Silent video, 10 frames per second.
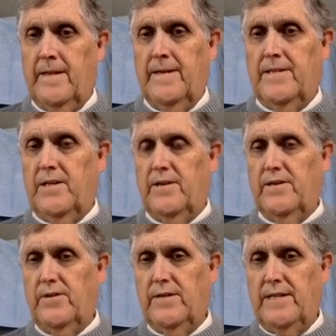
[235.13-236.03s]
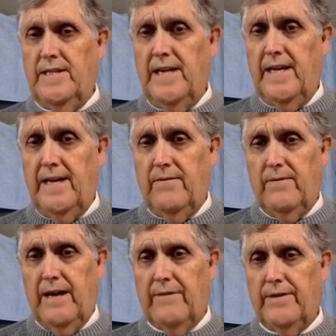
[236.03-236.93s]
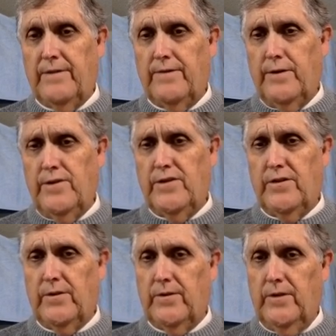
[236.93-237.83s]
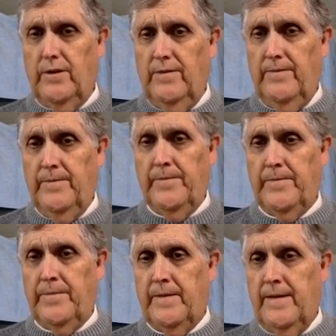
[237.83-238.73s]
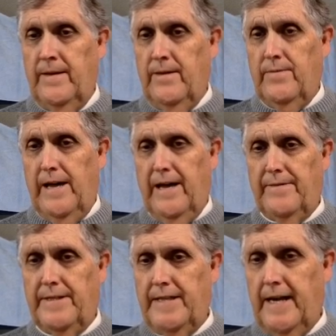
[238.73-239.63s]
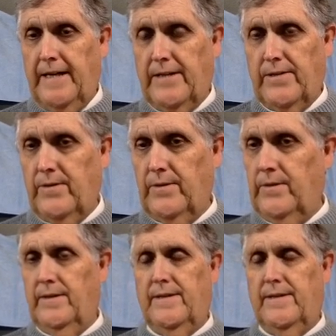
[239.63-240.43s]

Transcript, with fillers: So as you can see, we have the first circle, we have the second circle.